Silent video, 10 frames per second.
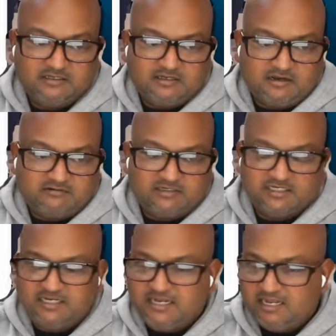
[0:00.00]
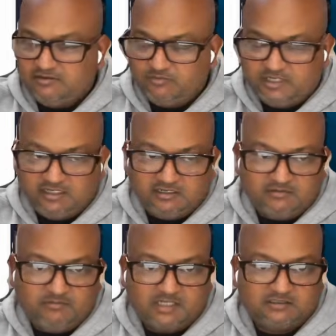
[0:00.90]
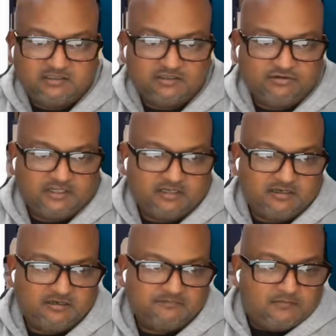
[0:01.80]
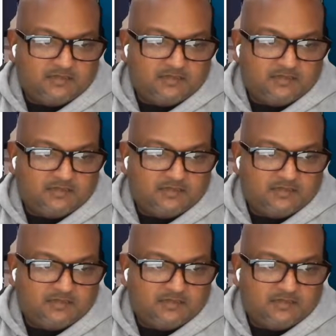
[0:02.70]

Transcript: current day, week, month, or year.